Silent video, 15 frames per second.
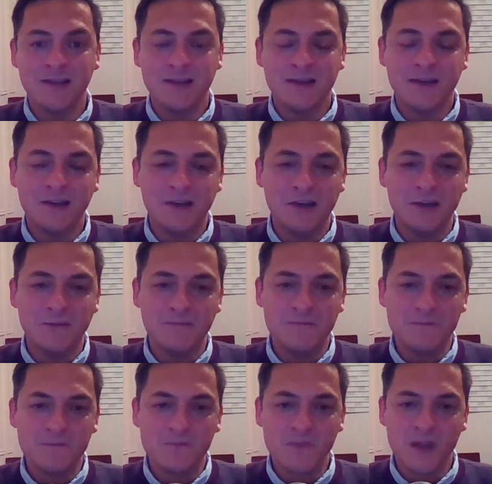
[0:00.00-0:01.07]

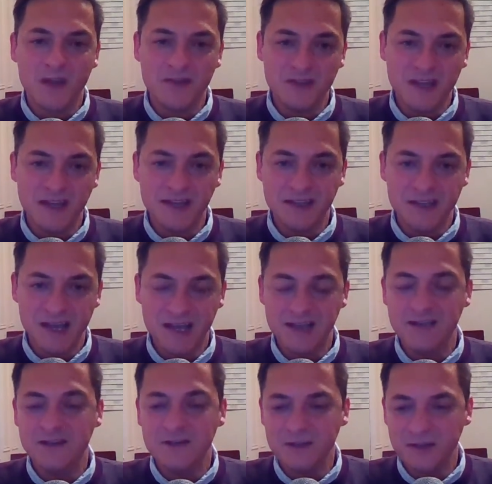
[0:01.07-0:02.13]
And then
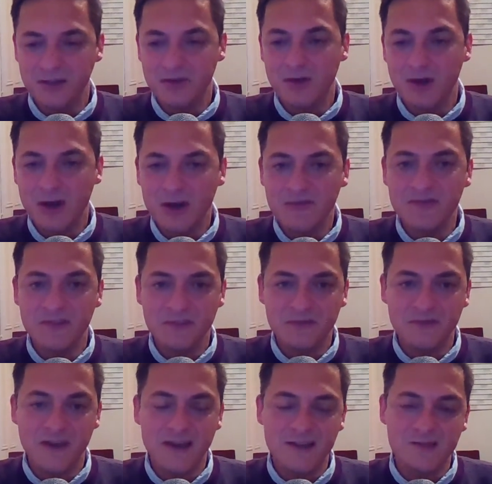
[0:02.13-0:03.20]
again, you know, after the
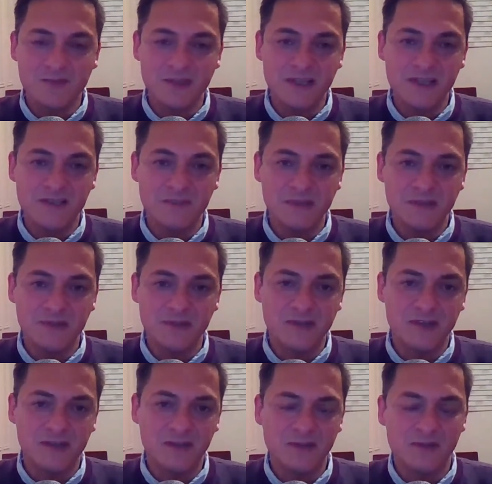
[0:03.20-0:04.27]
fact, we need to be
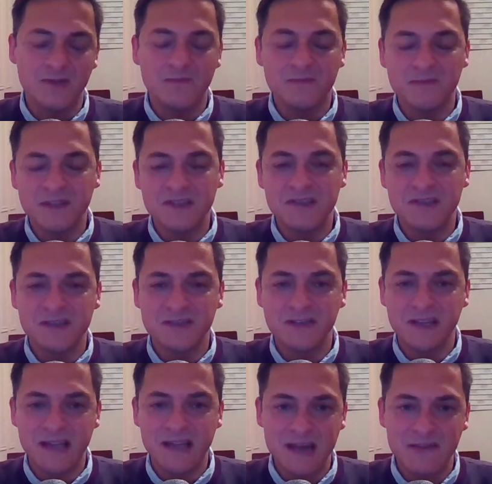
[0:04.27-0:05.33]
looking not
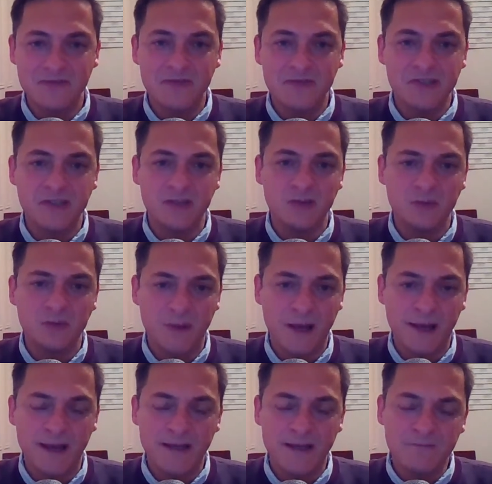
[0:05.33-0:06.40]
necessarily at every single
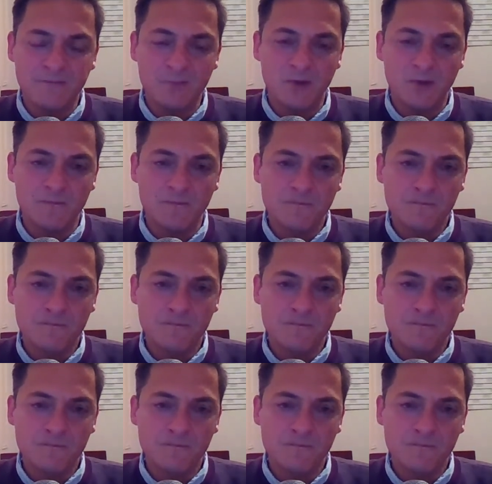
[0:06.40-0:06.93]
bet, but